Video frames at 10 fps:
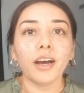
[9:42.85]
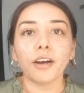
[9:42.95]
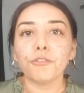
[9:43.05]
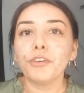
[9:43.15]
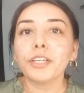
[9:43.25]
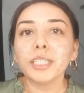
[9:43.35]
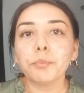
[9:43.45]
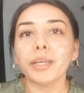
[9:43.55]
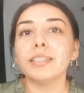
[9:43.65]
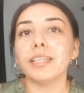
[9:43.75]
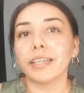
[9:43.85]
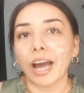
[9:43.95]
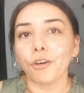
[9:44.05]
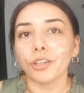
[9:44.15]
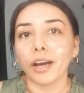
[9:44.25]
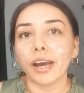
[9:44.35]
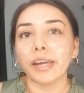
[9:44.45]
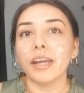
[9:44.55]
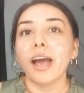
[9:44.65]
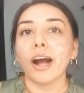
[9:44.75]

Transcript: a very basic outline